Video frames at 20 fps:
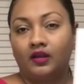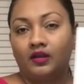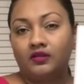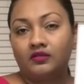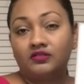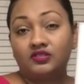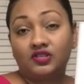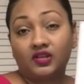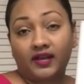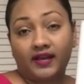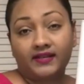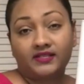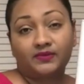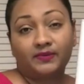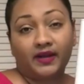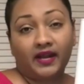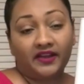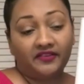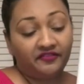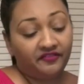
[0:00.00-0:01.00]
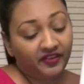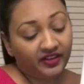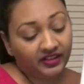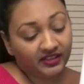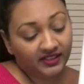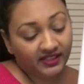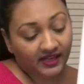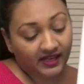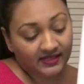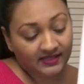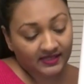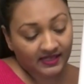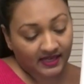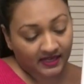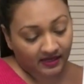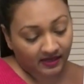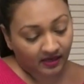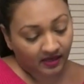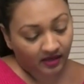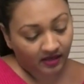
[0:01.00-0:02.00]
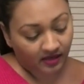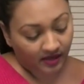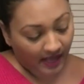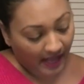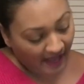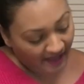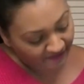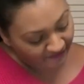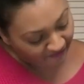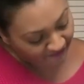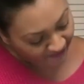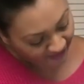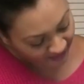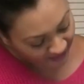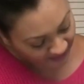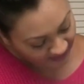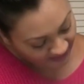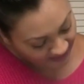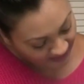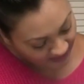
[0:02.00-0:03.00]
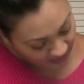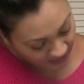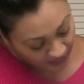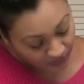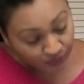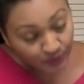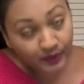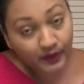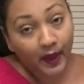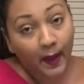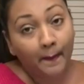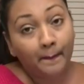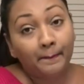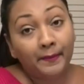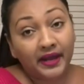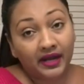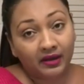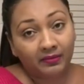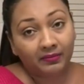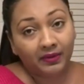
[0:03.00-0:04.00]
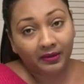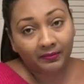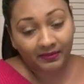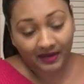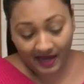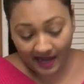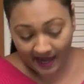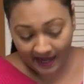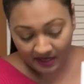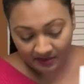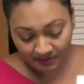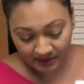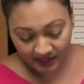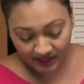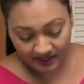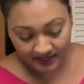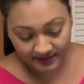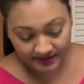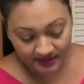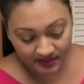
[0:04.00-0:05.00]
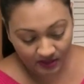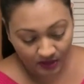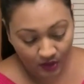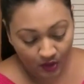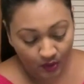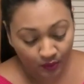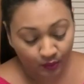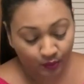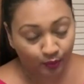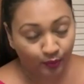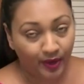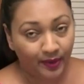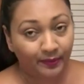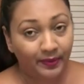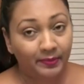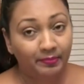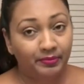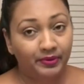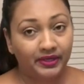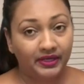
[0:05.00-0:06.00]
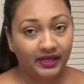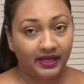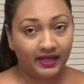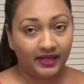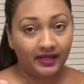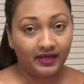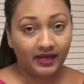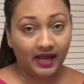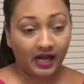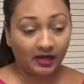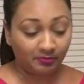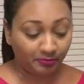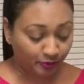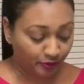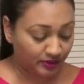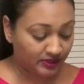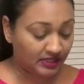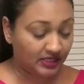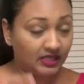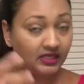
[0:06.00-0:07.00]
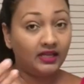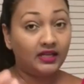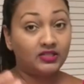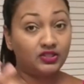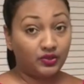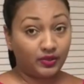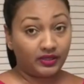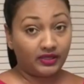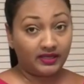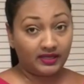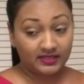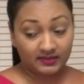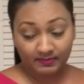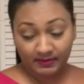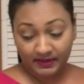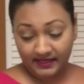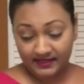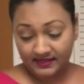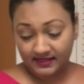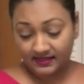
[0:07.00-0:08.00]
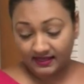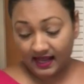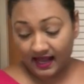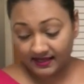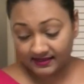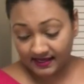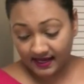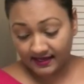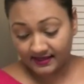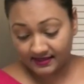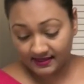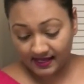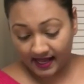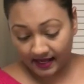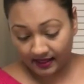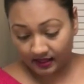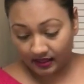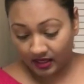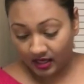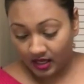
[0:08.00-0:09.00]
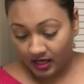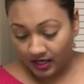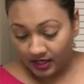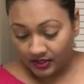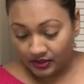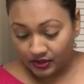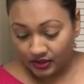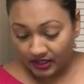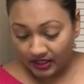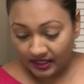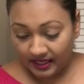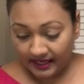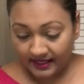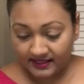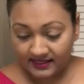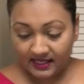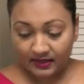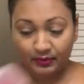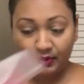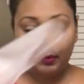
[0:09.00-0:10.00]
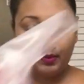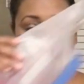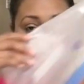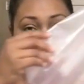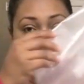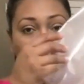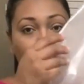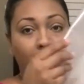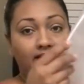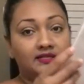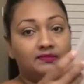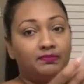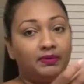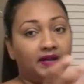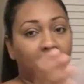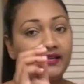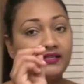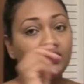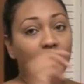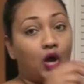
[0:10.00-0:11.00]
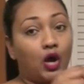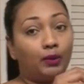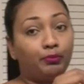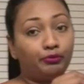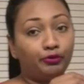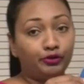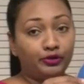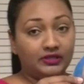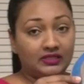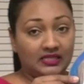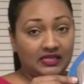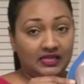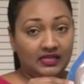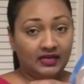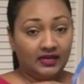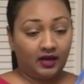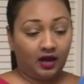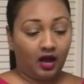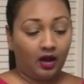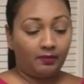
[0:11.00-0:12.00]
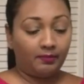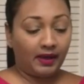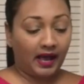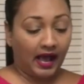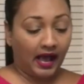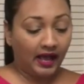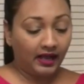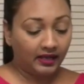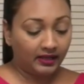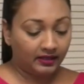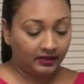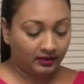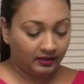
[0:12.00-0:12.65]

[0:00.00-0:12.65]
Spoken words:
So guys, when I filled the container, I filled it to the minimum line because when we put in that protein, it's going to displace it, as I said. So the next thing we want to do is place our protein in our bag.